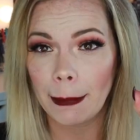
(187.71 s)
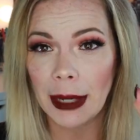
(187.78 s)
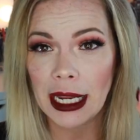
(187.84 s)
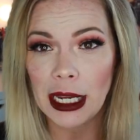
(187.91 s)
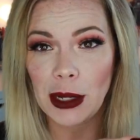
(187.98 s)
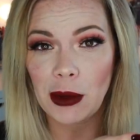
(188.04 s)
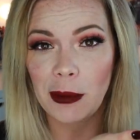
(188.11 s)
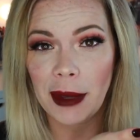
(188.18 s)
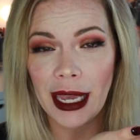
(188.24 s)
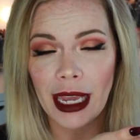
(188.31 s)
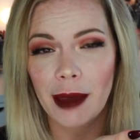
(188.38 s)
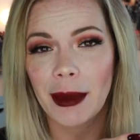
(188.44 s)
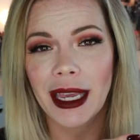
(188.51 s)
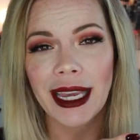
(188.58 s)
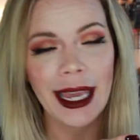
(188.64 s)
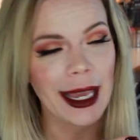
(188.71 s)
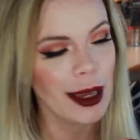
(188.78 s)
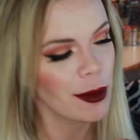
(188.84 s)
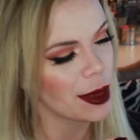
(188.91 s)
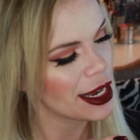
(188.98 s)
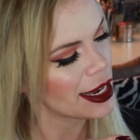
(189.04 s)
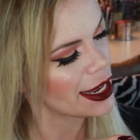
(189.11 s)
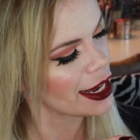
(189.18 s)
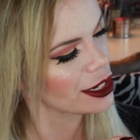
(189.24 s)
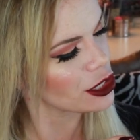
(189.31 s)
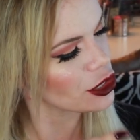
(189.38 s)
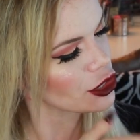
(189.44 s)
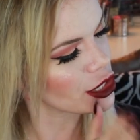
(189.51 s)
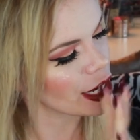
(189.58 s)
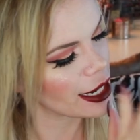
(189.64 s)
My new baby came in
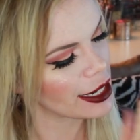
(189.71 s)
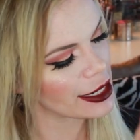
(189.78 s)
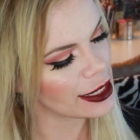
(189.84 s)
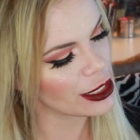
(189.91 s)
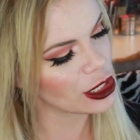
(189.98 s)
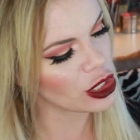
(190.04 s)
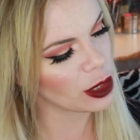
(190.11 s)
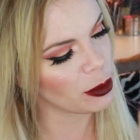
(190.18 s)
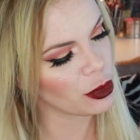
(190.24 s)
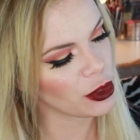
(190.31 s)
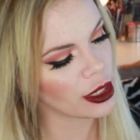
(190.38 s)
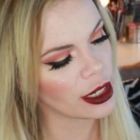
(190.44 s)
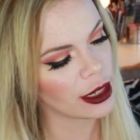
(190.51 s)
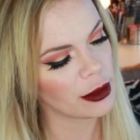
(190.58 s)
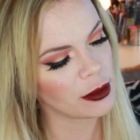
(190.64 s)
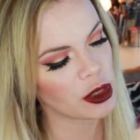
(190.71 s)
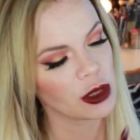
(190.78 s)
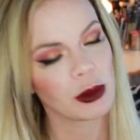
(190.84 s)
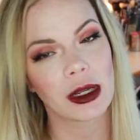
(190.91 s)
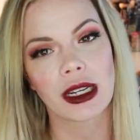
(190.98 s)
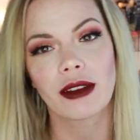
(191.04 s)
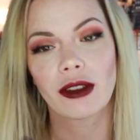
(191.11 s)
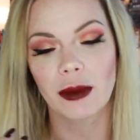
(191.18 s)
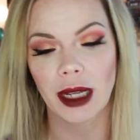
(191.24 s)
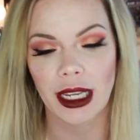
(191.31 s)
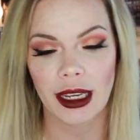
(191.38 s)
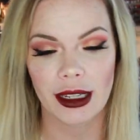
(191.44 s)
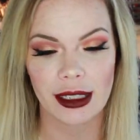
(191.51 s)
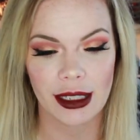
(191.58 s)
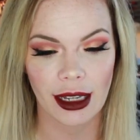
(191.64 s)
yesterday. Isn't she pretty? I'm just waiting for my
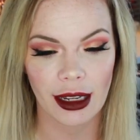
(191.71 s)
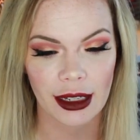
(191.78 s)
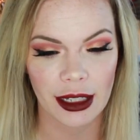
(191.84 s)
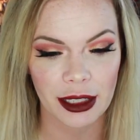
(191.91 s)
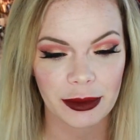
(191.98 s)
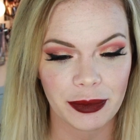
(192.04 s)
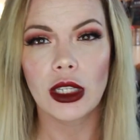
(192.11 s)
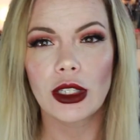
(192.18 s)
case to get here.